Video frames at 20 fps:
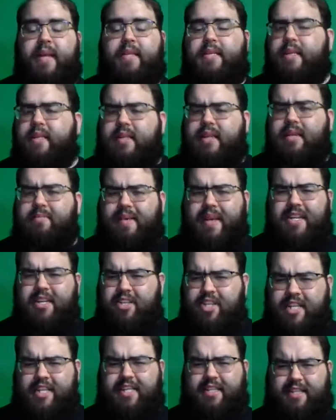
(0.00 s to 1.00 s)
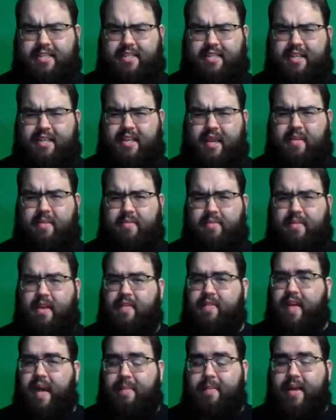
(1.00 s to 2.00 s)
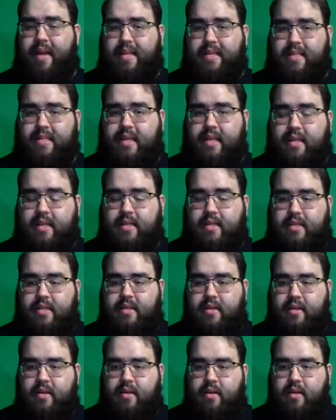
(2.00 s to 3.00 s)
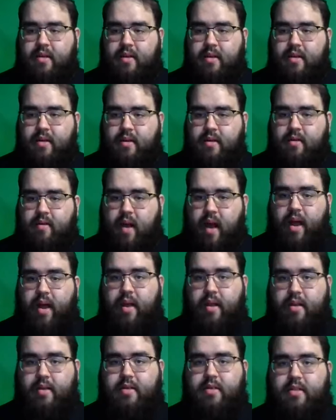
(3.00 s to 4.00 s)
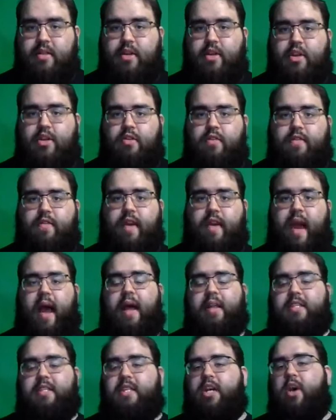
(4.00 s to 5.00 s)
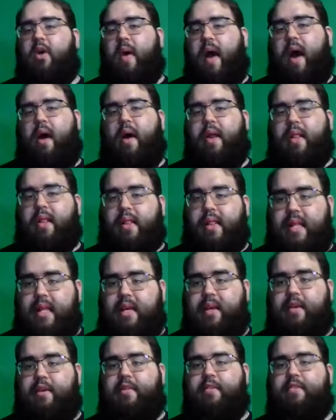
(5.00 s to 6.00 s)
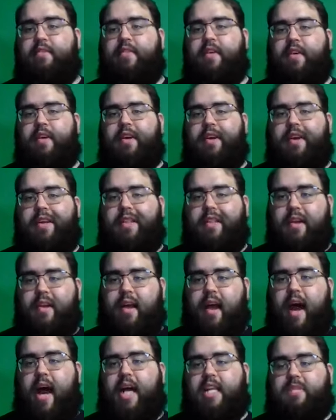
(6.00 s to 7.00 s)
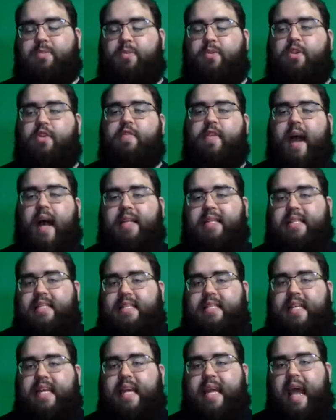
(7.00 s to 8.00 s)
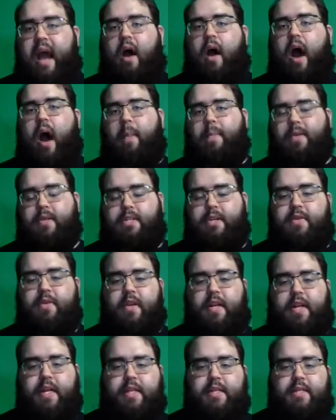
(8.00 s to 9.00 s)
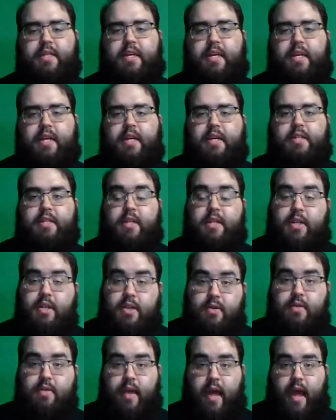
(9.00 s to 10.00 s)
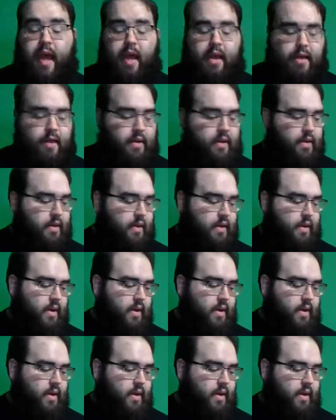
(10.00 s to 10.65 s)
Basically be Jesus to them, if that makes sense. Right? So you've got to go out and live the gospel. You've got to seek out opportunities to do that.